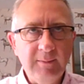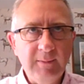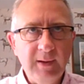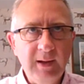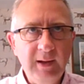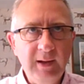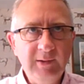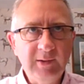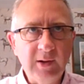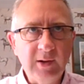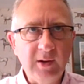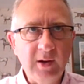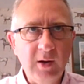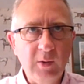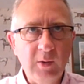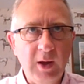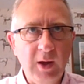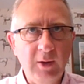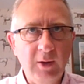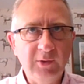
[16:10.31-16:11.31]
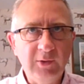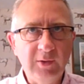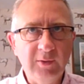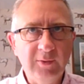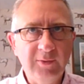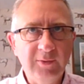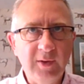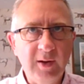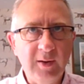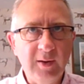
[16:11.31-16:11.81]
He's got a whole host
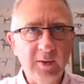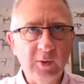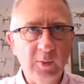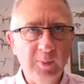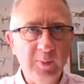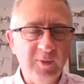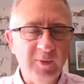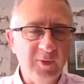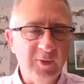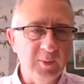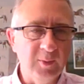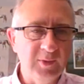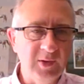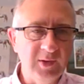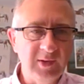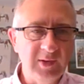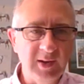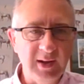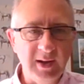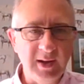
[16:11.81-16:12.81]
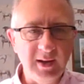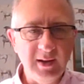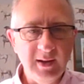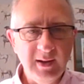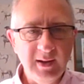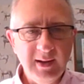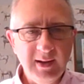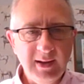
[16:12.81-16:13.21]
of good performances here,